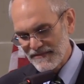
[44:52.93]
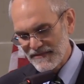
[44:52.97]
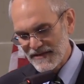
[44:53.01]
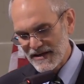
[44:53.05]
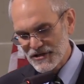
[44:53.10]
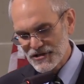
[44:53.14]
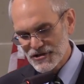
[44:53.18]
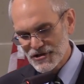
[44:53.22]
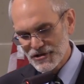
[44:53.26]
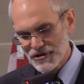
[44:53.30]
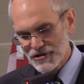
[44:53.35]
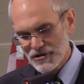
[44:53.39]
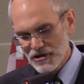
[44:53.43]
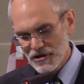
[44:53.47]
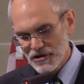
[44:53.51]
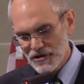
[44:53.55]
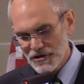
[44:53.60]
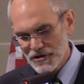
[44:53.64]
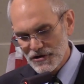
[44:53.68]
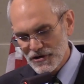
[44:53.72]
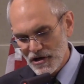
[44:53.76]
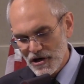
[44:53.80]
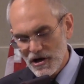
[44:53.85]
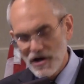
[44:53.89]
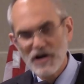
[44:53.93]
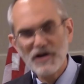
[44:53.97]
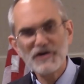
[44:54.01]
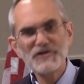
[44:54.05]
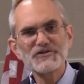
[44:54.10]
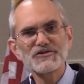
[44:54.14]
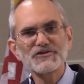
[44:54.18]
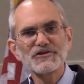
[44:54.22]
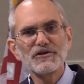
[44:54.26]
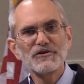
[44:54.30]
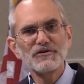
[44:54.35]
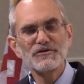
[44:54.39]
And they should learn
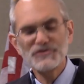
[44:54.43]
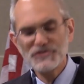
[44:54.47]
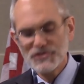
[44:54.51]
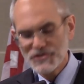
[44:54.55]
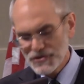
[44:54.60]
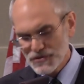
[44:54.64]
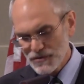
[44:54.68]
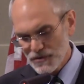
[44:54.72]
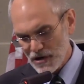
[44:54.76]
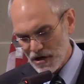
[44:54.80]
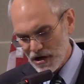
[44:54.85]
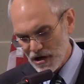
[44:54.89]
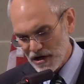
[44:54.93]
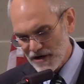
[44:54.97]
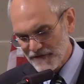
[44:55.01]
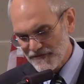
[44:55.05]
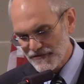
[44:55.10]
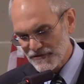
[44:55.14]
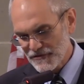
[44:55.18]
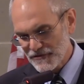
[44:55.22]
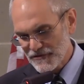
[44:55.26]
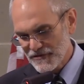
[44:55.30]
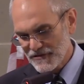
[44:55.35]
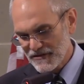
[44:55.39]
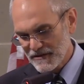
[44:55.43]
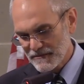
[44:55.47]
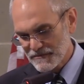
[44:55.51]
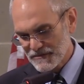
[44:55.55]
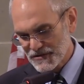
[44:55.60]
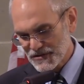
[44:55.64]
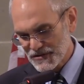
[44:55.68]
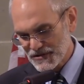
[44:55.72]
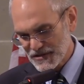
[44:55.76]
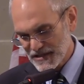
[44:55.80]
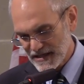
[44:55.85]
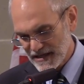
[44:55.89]
also to offer
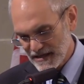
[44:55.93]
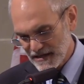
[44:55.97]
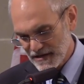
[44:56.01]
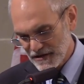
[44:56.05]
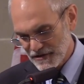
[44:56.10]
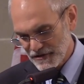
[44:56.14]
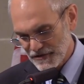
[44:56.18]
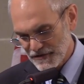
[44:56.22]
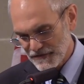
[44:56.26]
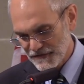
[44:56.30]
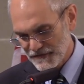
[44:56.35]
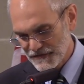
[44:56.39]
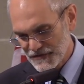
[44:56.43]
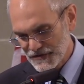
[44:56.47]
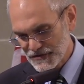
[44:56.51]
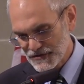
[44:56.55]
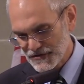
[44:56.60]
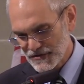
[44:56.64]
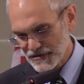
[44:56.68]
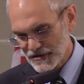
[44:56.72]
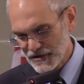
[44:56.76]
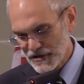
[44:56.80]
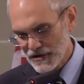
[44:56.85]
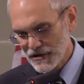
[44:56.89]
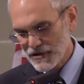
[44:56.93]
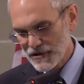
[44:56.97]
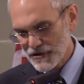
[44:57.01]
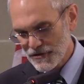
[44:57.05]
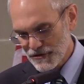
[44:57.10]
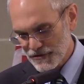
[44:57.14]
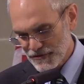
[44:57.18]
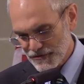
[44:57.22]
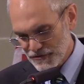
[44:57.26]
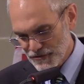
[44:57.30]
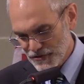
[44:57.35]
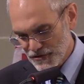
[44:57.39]

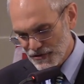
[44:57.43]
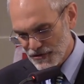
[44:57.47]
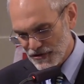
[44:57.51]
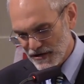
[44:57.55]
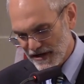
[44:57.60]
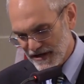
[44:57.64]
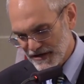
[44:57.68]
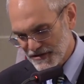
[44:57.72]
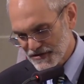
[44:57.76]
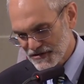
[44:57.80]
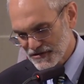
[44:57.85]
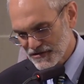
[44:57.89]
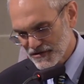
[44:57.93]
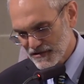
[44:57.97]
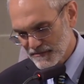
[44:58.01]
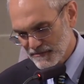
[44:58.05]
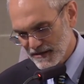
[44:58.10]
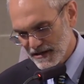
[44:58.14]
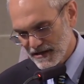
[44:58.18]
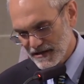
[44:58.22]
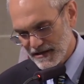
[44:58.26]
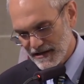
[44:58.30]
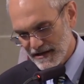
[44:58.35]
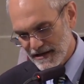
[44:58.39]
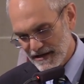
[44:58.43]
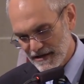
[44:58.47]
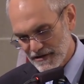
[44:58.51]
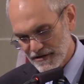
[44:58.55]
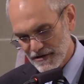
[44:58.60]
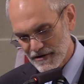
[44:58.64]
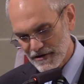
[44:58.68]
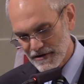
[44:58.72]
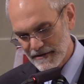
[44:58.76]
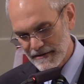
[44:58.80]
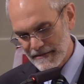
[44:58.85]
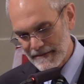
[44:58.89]
themselves through Christ the
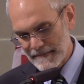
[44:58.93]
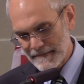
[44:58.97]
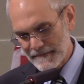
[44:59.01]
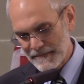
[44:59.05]
Mediator.